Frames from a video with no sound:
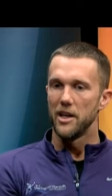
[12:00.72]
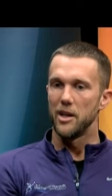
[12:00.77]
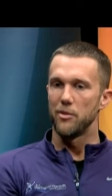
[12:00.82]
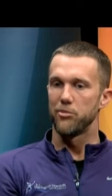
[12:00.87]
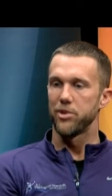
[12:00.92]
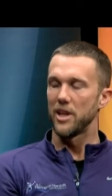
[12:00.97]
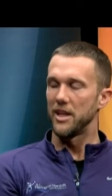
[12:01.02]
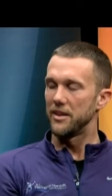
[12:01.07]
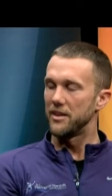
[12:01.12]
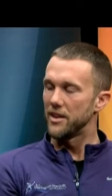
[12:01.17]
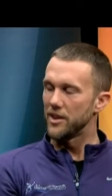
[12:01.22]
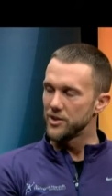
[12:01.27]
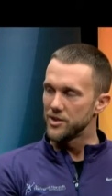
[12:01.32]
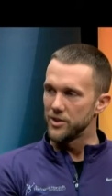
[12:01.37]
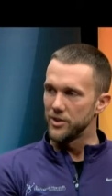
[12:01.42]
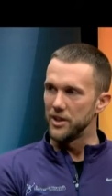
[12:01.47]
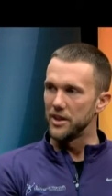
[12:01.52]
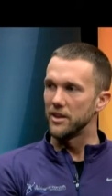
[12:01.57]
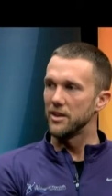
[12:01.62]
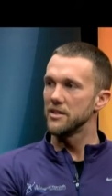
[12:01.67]
and played there
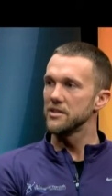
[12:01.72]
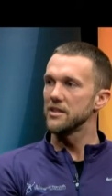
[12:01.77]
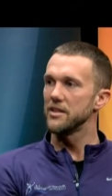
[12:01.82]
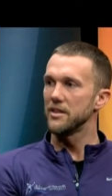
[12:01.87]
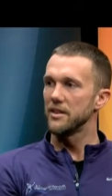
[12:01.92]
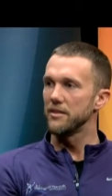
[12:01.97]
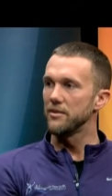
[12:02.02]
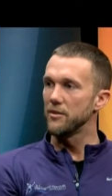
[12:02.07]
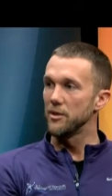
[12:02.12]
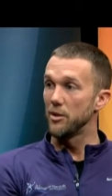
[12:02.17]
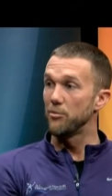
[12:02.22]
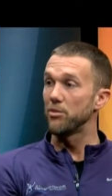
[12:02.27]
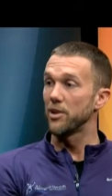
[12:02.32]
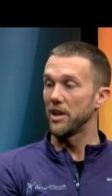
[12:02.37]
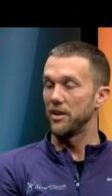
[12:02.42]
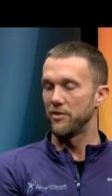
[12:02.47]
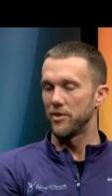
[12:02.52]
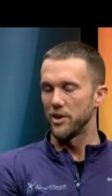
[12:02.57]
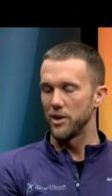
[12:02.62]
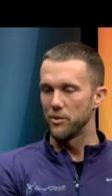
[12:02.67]
two years and, and
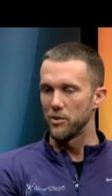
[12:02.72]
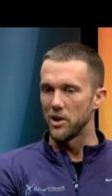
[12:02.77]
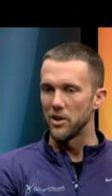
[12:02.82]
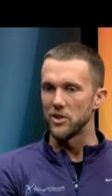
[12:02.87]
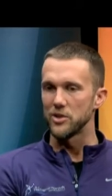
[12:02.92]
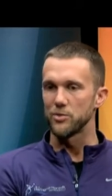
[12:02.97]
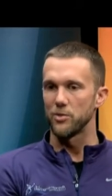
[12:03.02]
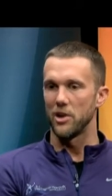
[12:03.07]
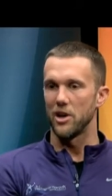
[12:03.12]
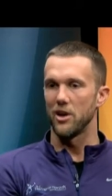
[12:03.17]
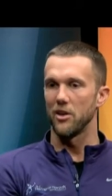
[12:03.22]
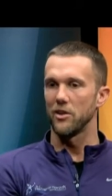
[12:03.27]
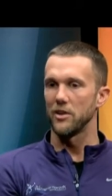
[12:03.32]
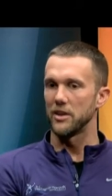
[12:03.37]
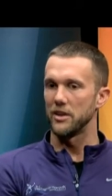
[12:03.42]
played very well as well.